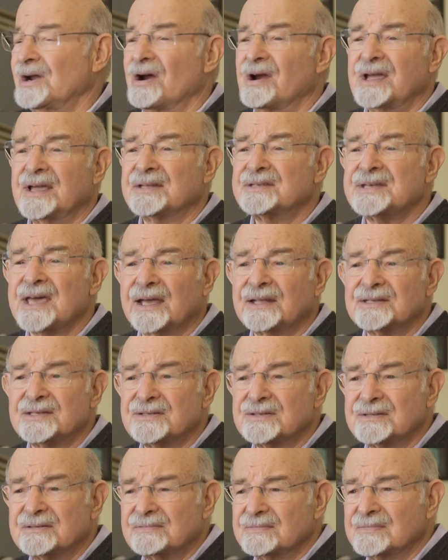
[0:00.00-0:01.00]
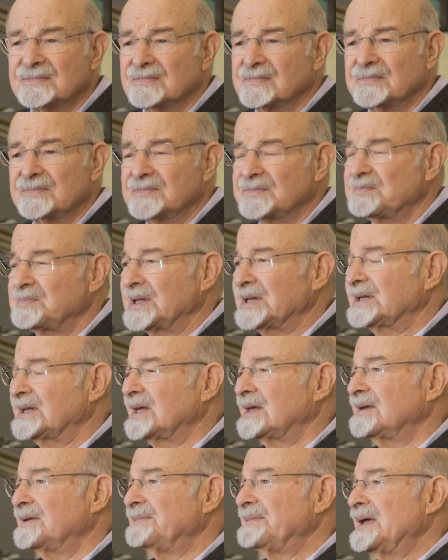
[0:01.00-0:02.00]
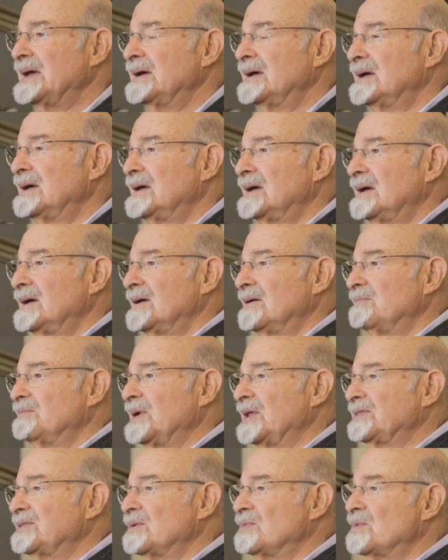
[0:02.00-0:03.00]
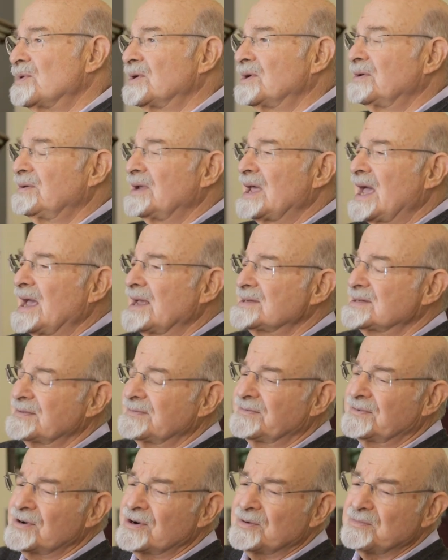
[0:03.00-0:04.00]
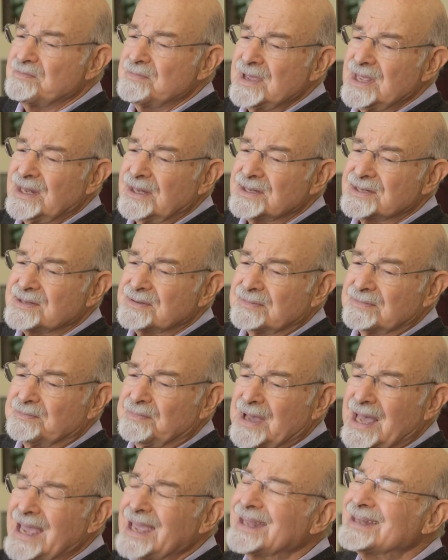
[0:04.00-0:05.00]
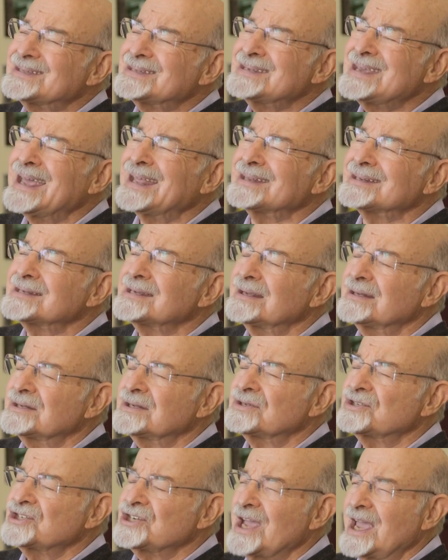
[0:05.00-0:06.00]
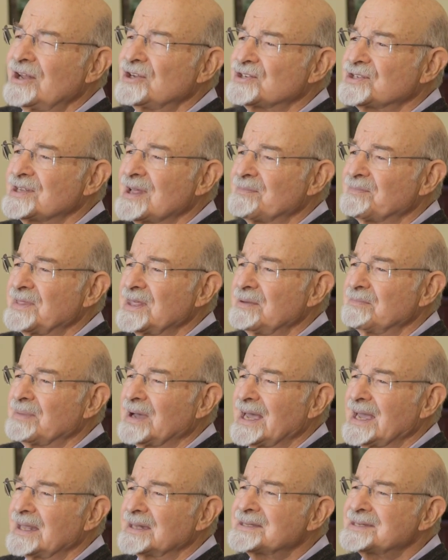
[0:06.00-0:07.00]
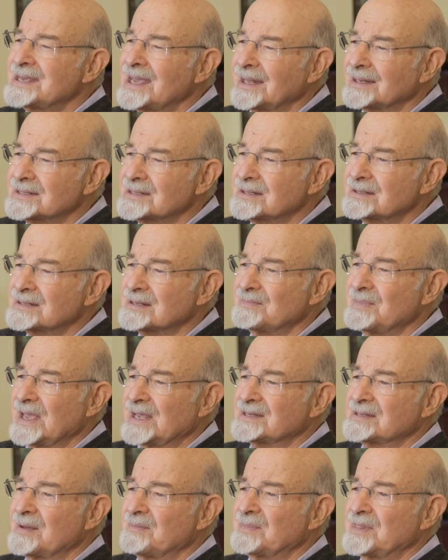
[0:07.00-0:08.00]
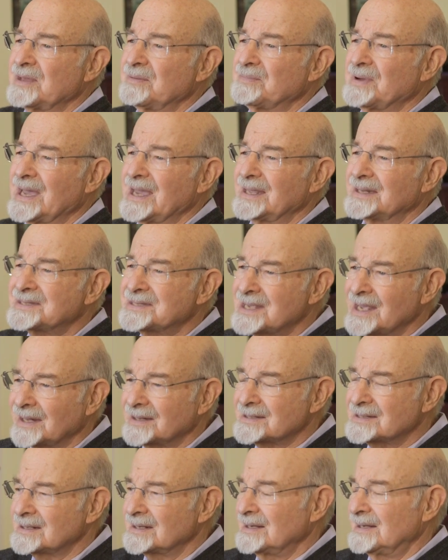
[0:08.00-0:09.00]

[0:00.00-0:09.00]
architect's building. But the word as a verb means by intent, to change something by intent, to make something by intent.